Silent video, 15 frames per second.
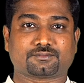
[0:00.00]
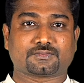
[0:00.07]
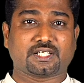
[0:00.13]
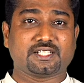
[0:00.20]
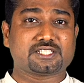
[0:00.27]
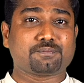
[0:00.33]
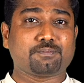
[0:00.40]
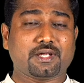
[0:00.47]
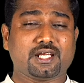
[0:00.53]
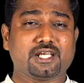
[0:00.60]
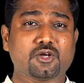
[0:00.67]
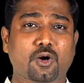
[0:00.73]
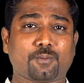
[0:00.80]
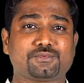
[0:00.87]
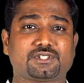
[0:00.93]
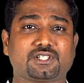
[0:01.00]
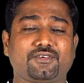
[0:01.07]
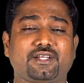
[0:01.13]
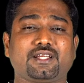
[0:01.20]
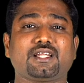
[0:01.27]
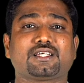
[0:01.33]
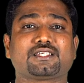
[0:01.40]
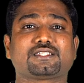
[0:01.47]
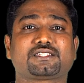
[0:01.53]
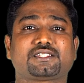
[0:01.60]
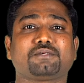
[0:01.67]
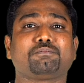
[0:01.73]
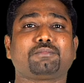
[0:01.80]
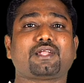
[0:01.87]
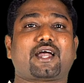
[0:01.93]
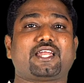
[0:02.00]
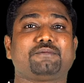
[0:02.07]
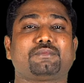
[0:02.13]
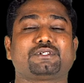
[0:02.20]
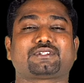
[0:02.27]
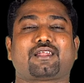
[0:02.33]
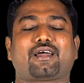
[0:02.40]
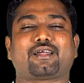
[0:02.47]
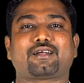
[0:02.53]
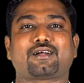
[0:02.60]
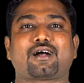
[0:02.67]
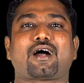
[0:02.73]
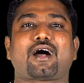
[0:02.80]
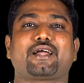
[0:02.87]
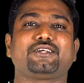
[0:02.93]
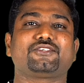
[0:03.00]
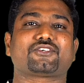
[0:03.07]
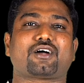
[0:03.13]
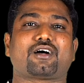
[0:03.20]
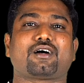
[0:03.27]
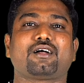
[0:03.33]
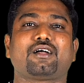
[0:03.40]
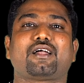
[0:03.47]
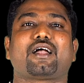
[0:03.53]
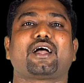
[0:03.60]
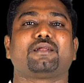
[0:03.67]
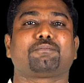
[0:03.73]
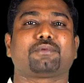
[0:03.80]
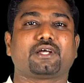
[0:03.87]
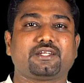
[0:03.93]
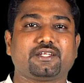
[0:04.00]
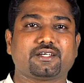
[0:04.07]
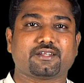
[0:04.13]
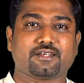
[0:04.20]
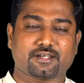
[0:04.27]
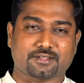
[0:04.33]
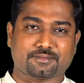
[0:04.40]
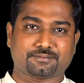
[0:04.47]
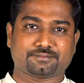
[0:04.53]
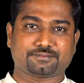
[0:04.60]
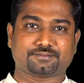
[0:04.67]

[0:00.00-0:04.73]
It is mainly observed in simple animals like Hydra and Planaria.